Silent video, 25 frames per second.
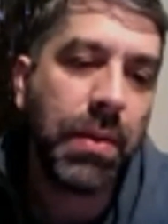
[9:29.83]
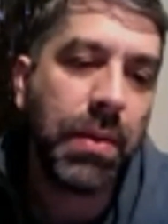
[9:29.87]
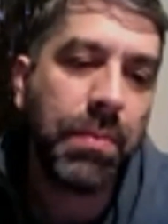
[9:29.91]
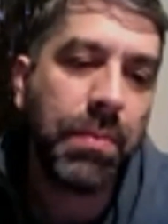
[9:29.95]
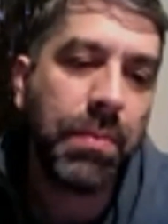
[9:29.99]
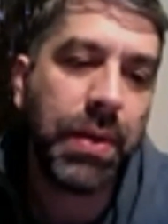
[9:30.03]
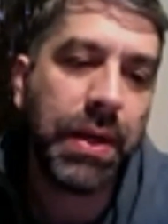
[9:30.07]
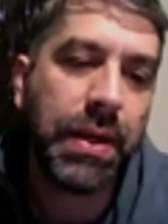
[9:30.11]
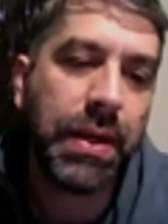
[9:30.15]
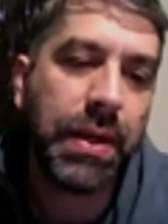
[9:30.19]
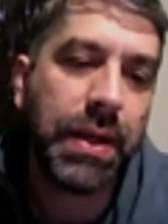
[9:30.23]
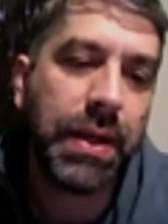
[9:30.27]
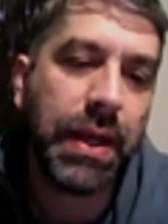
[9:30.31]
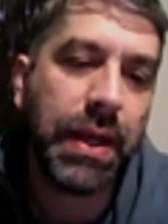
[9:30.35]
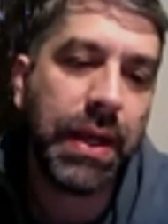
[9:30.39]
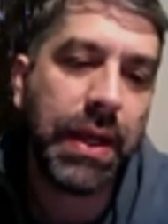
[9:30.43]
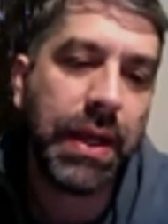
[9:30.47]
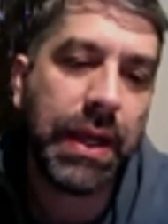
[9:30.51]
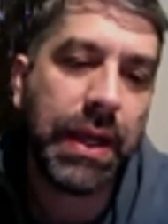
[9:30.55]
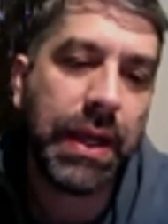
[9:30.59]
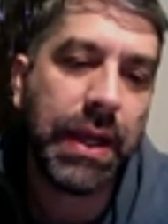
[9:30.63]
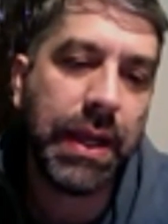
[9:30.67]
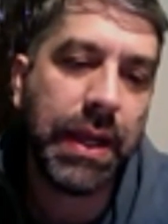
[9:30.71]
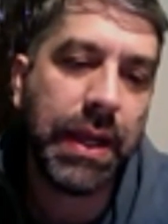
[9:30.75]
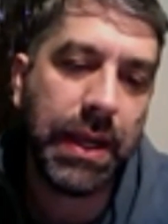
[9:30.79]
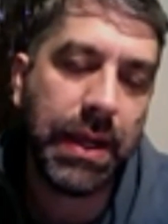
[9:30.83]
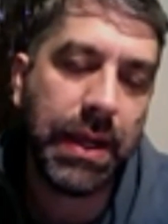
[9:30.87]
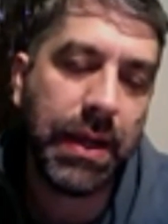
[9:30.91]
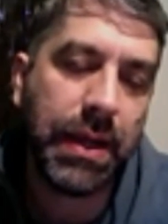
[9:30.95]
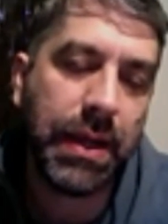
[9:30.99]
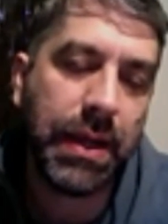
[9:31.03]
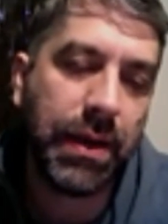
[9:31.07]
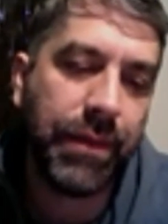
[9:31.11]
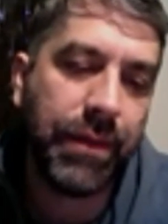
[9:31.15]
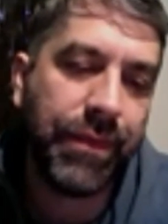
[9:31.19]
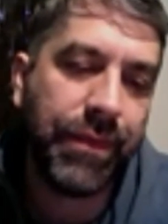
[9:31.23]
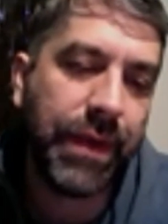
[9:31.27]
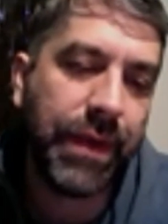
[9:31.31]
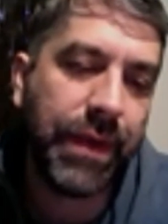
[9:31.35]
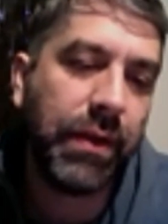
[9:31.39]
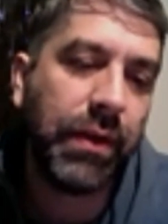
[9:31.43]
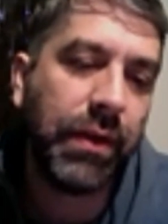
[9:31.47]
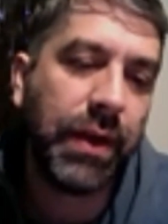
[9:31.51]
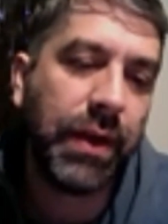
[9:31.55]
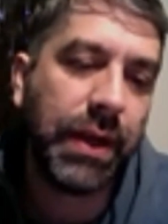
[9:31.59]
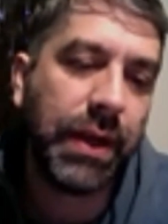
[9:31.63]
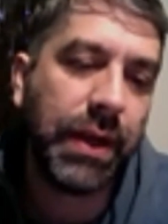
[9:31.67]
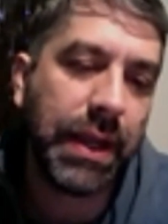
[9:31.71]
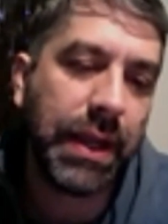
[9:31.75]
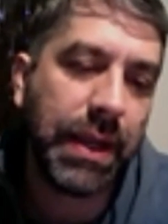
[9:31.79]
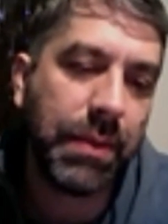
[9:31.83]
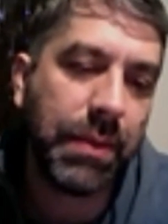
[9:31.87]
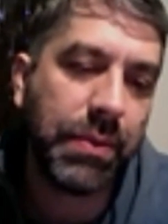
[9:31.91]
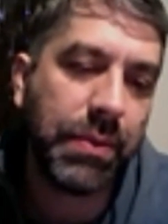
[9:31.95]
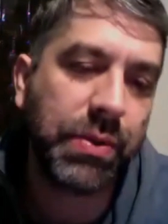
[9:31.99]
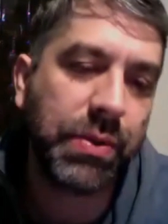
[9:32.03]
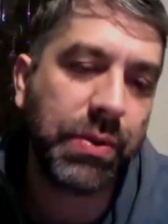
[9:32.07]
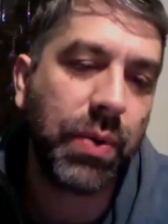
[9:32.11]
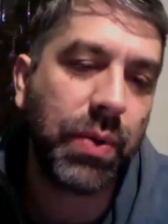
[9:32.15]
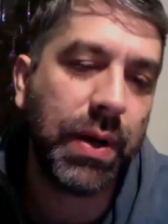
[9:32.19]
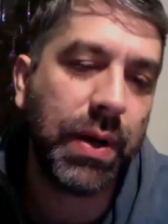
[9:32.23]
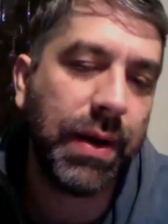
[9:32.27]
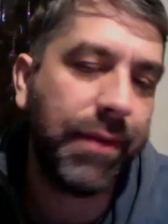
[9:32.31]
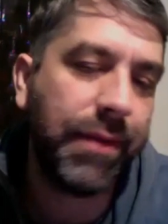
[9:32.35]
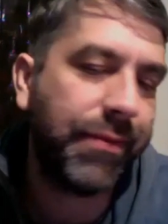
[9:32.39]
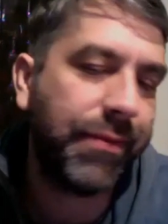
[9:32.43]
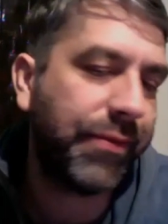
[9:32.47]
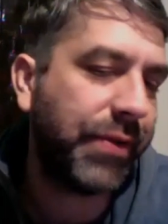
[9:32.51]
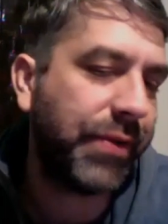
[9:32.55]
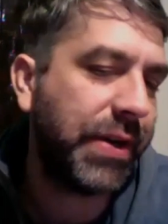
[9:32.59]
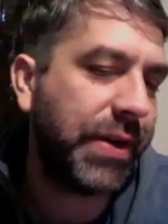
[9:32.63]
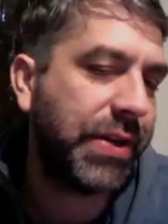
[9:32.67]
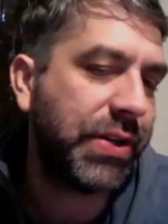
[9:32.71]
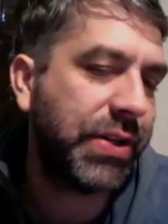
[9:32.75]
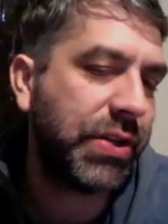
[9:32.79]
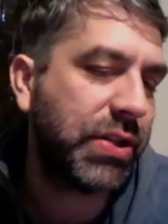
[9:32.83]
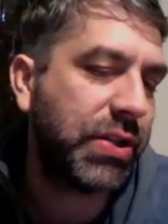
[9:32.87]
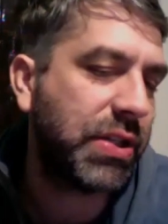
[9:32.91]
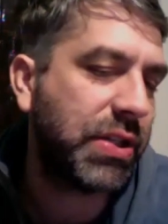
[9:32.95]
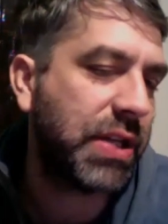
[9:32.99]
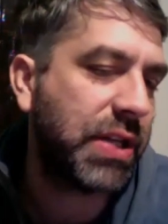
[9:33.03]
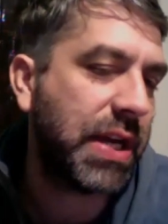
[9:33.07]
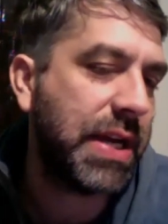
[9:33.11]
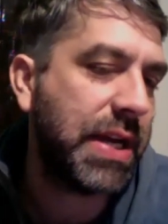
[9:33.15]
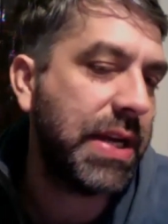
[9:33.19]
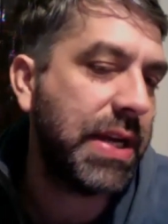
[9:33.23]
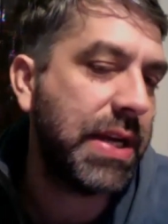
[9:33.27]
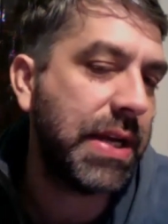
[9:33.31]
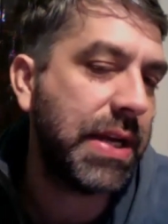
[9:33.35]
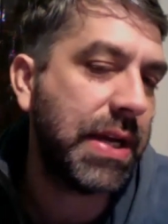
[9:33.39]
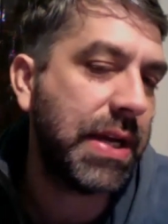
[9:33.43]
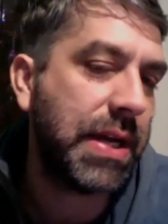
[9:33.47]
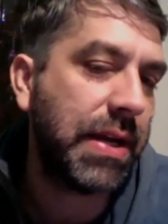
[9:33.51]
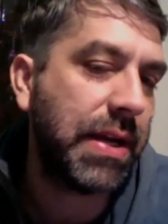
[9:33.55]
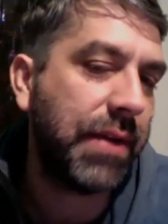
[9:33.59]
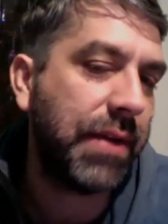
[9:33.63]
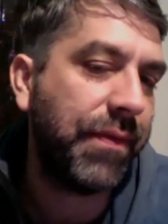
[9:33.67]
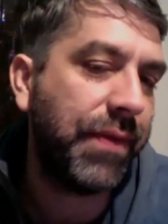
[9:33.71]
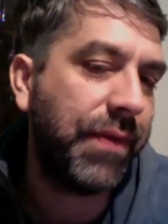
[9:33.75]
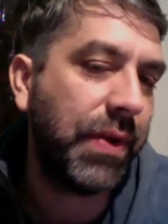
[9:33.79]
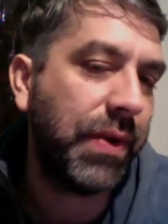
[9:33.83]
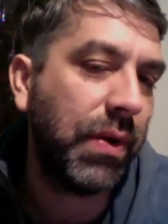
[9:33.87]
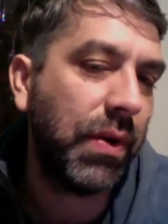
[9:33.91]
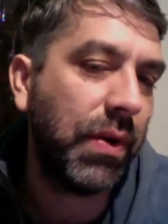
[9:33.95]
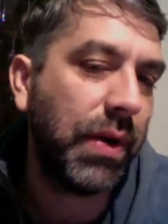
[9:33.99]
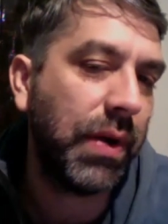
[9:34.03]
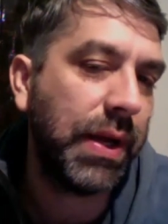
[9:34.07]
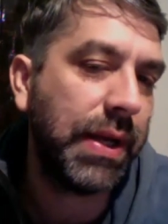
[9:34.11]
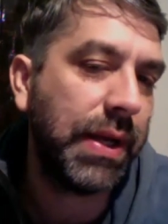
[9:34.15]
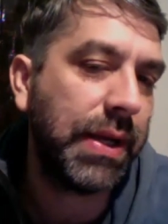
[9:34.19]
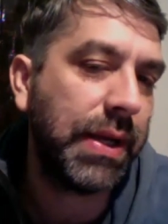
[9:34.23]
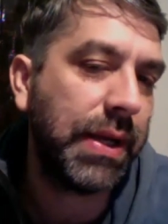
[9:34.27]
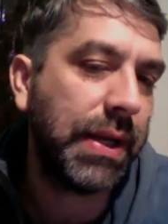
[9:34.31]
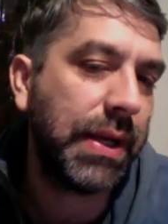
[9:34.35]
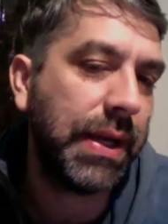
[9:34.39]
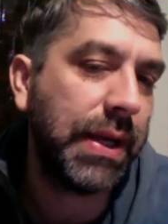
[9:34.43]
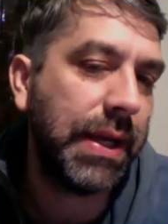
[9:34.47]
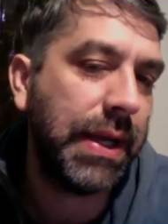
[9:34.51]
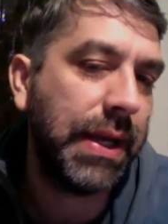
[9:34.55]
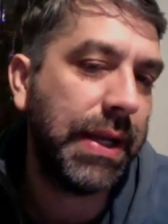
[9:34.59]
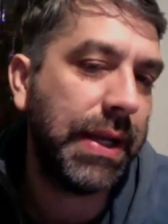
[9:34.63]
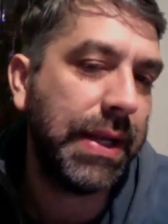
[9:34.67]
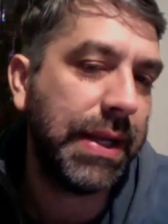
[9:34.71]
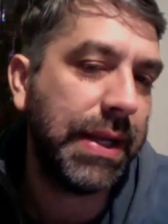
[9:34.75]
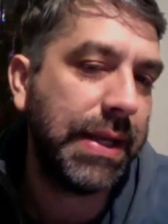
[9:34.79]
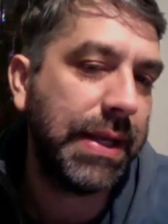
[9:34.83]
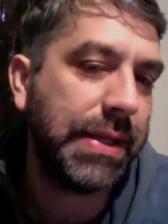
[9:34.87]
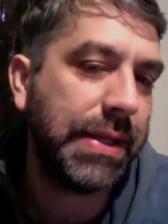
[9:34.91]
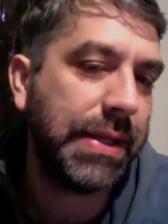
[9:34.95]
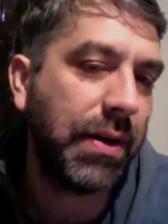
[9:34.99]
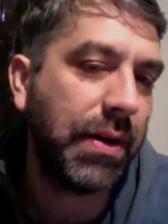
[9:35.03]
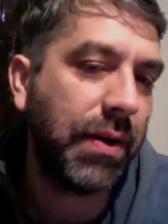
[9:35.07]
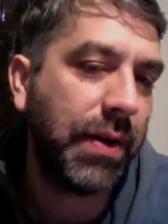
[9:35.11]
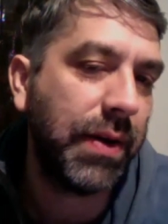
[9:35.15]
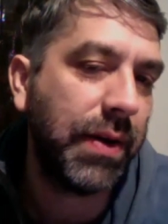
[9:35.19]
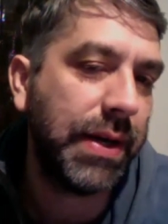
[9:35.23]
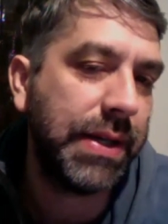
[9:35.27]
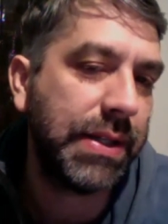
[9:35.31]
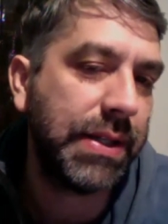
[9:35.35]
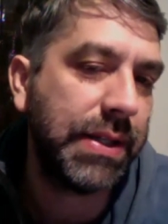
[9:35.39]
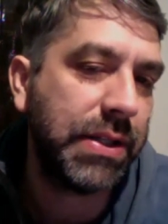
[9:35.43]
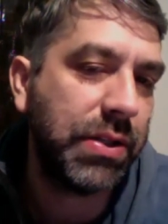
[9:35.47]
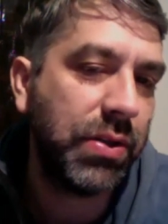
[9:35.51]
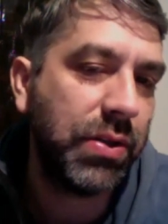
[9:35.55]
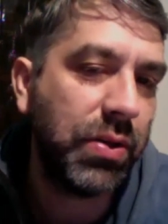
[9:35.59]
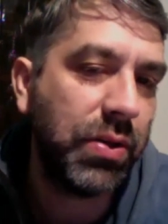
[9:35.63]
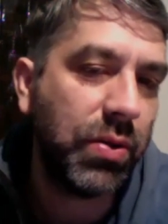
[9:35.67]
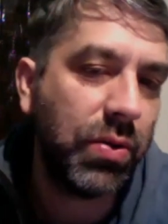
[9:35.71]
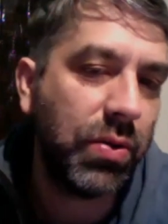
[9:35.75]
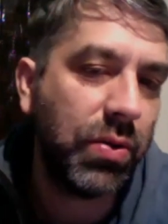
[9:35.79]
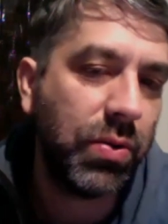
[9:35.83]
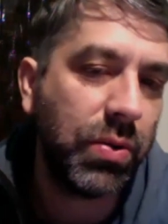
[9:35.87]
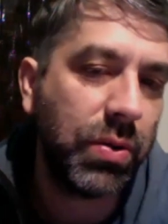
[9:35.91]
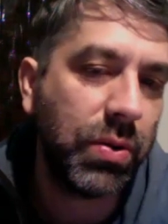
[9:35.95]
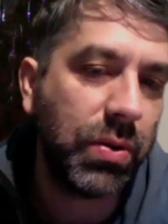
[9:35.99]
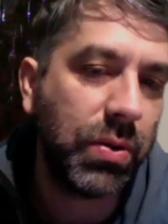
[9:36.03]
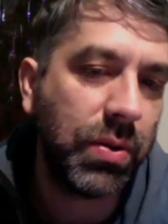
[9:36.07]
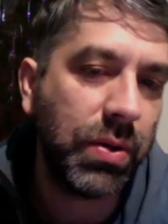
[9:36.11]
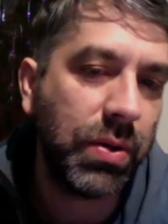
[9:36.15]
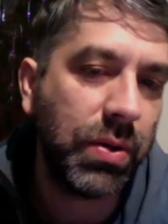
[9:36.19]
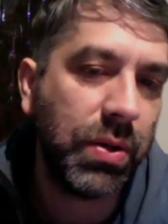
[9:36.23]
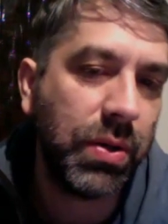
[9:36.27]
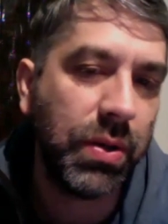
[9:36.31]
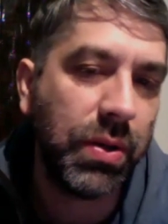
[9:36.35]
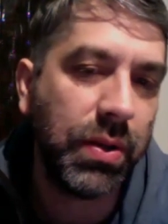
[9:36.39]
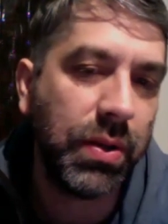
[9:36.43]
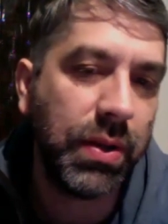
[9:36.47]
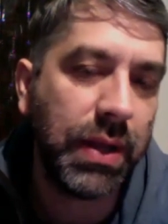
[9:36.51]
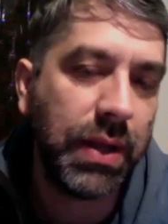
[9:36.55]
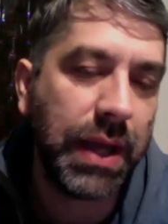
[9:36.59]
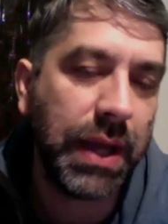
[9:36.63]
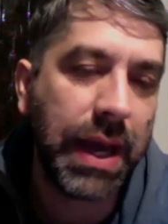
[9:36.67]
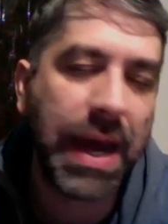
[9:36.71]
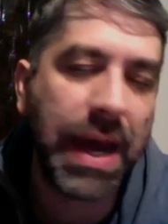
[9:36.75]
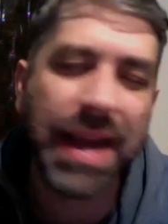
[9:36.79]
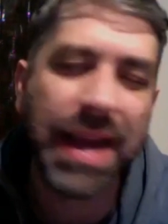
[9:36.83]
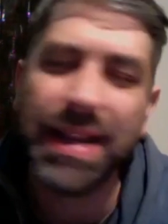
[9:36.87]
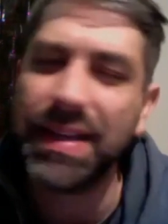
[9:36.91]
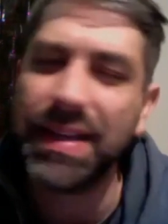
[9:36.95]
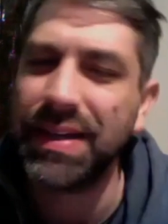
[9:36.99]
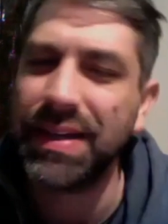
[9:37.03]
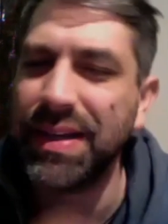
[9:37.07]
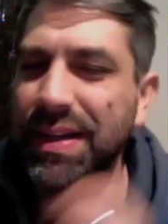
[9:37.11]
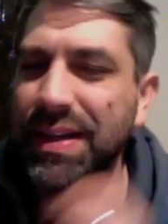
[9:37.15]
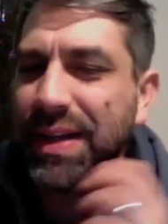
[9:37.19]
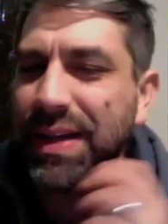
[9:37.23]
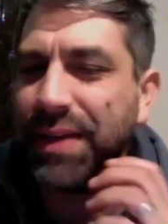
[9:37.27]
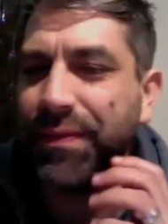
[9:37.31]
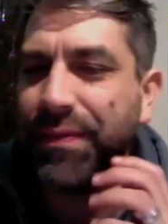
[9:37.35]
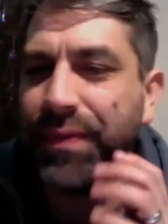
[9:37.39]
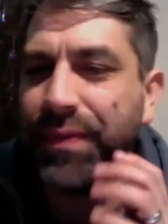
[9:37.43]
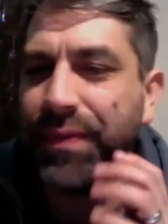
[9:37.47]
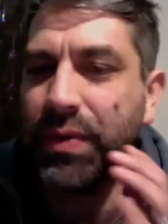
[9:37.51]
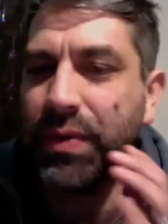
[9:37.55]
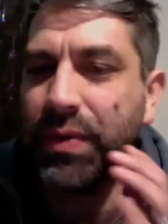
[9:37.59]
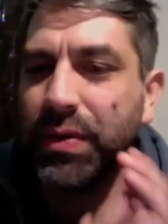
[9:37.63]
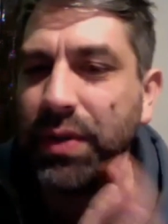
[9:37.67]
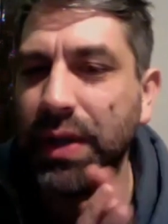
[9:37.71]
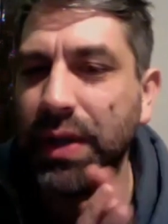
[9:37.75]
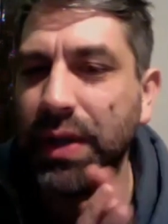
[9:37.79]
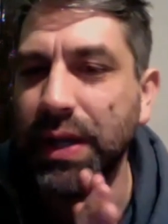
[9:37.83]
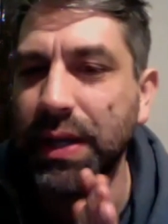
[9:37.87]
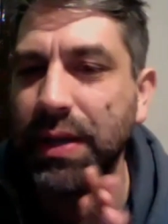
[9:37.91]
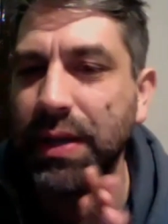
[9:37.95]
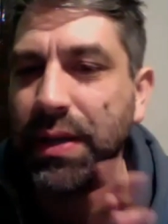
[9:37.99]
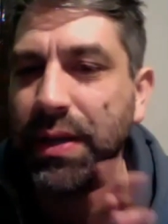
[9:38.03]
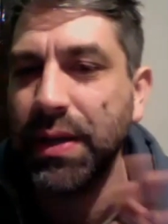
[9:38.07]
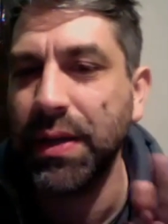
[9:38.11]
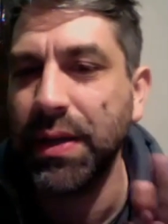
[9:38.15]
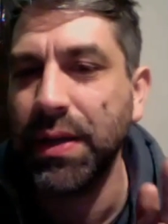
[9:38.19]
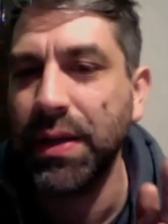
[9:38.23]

But it, it I found like it was quite a fresh take, and I feel like in his eyes you're you and it feels like